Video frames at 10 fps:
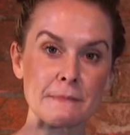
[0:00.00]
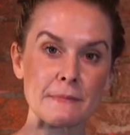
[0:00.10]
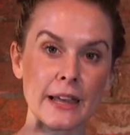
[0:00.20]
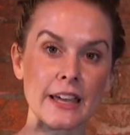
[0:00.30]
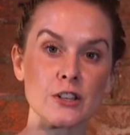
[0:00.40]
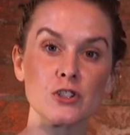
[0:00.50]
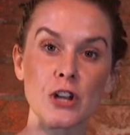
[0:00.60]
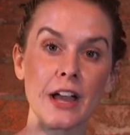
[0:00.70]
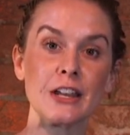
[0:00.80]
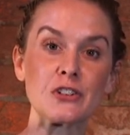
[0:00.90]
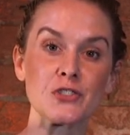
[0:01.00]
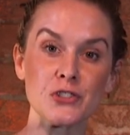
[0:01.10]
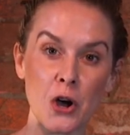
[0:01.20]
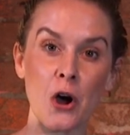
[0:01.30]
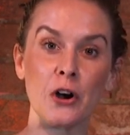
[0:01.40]
Like a shining
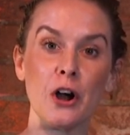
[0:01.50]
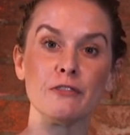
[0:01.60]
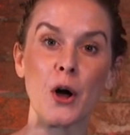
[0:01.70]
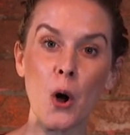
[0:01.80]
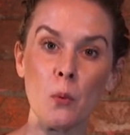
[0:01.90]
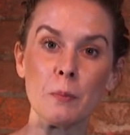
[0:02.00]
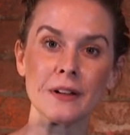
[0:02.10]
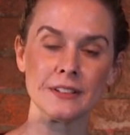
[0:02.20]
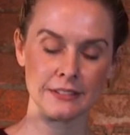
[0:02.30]
star of hope,